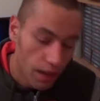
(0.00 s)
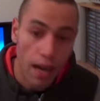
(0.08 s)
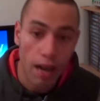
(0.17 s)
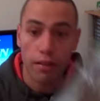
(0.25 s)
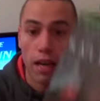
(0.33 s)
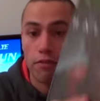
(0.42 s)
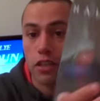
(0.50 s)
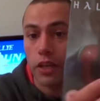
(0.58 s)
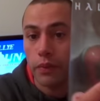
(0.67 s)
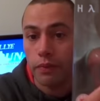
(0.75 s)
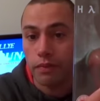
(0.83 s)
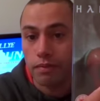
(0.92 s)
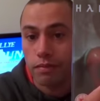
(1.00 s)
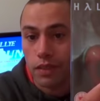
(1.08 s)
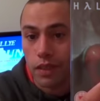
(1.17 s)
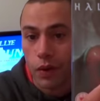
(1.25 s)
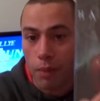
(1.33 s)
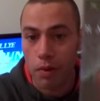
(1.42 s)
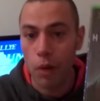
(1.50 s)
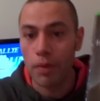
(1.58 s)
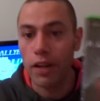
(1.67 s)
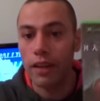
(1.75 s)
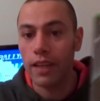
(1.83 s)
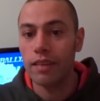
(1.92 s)
Half-Life 2, quite
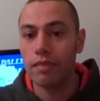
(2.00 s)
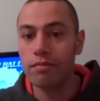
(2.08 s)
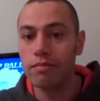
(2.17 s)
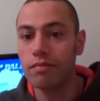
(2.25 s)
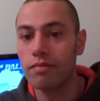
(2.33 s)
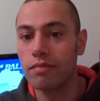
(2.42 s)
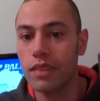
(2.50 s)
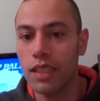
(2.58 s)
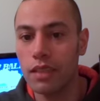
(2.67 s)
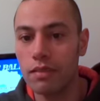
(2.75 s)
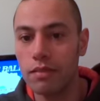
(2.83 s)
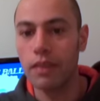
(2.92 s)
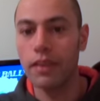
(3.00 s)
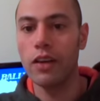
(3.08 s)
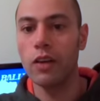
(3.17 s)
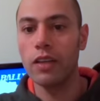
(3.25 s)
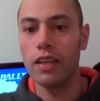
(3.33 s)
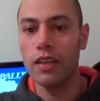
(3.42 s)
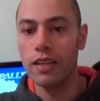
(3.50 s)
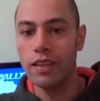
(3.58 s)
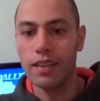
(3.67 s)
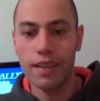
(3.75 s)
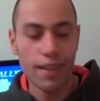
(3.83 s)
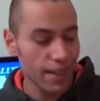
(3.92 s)
appropriately, with the old
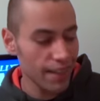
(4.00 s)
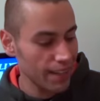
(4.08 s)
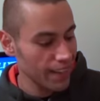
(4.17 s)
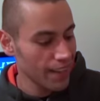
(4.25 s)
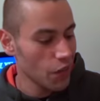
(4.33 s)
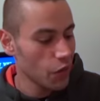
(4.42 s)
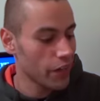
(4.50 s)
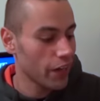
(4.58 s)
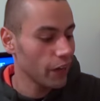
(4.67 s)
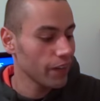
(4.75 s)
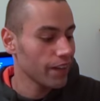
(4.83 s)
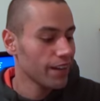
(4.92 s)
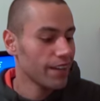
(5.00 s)
hoodie on.